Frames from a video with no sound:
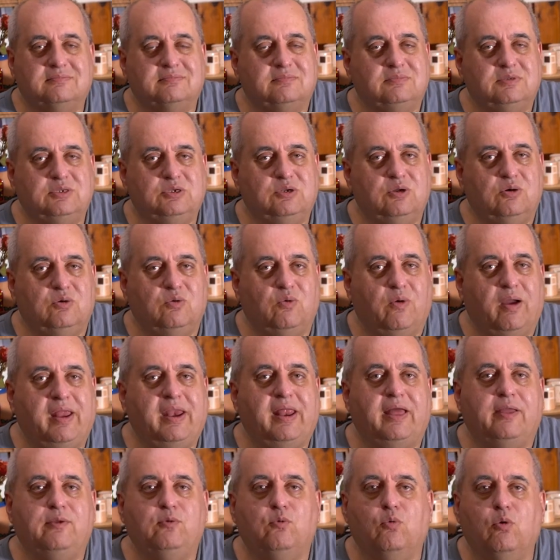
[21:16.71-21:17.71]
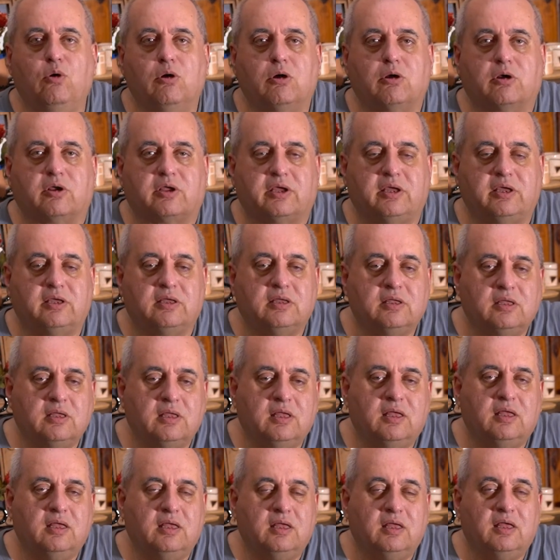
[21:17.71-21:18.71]
you know, when I work,
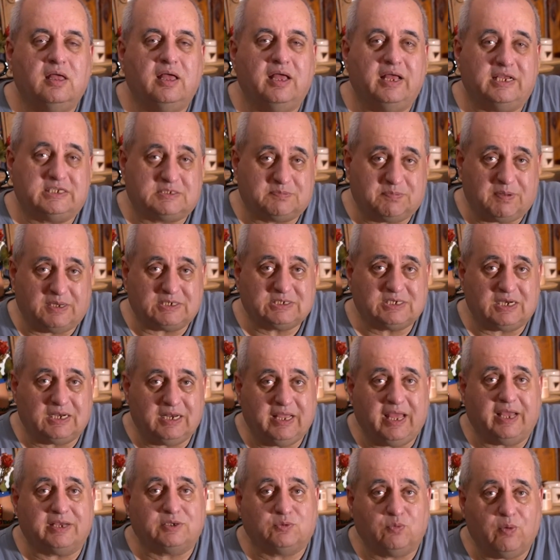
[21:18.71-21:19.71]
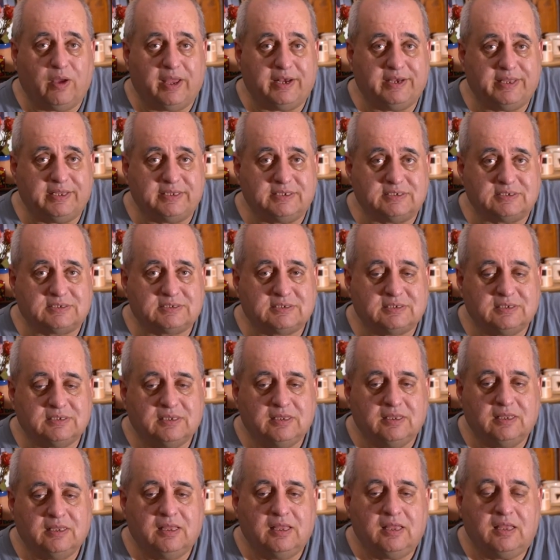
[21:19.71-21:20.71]
especially at weddings,
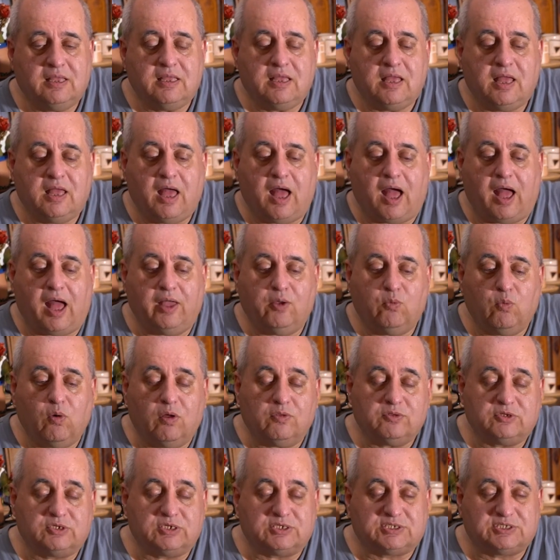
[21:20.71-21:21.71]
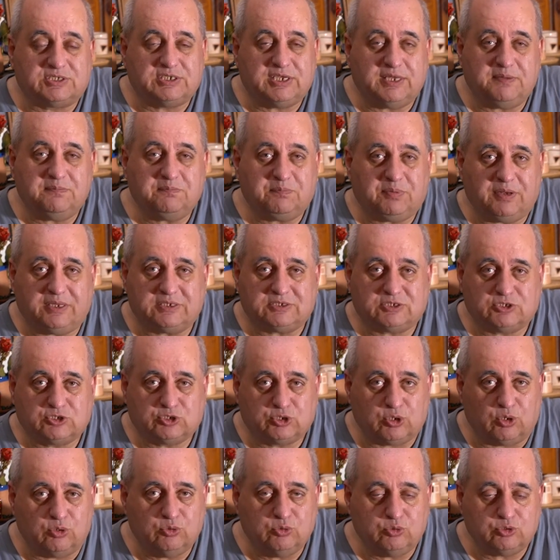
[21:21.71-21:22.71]
I want the simplest
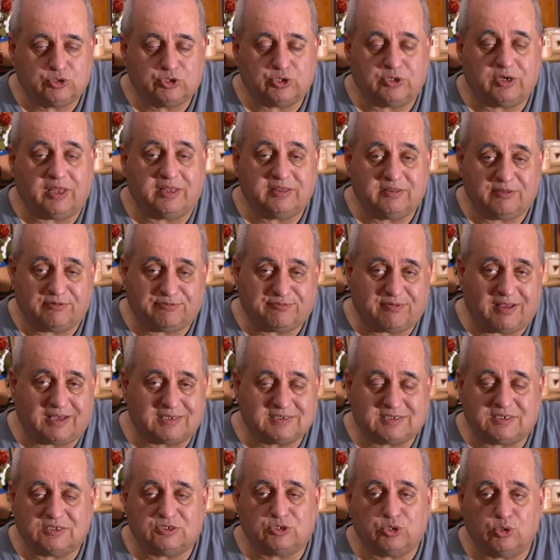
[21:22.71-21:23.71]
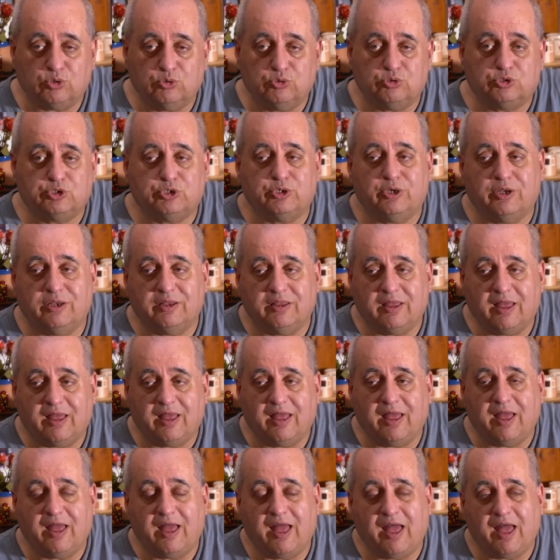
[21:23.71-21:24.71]
solution and the fastest solution
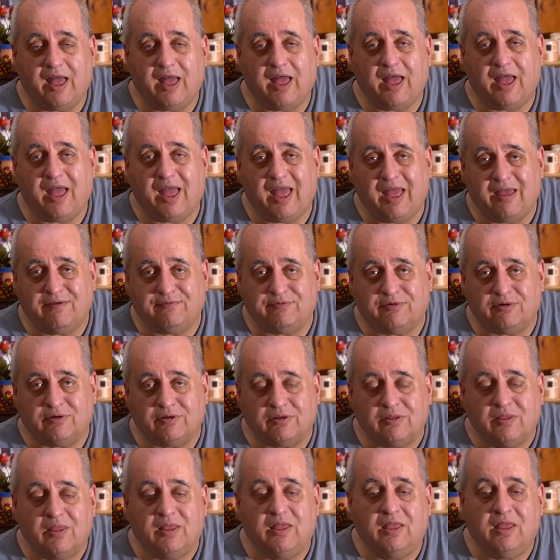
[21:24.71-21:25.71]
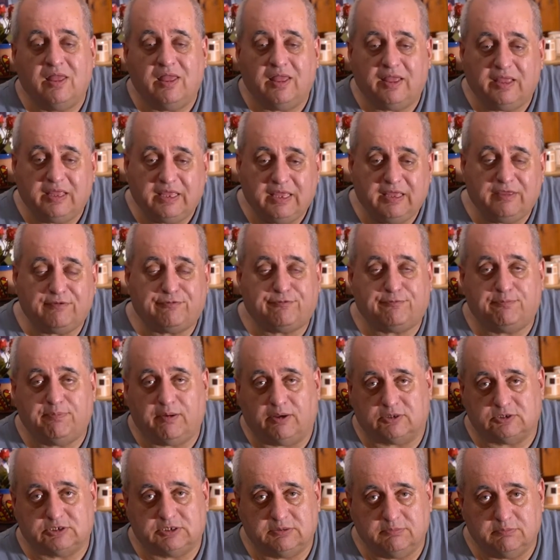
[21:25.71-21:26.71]
ever, if
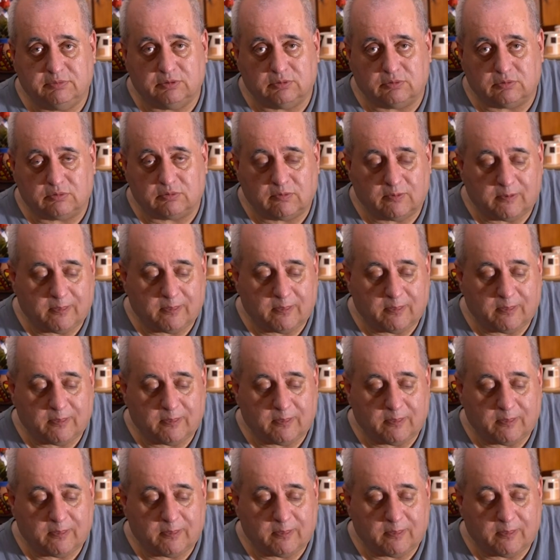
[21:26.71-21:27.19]
possible.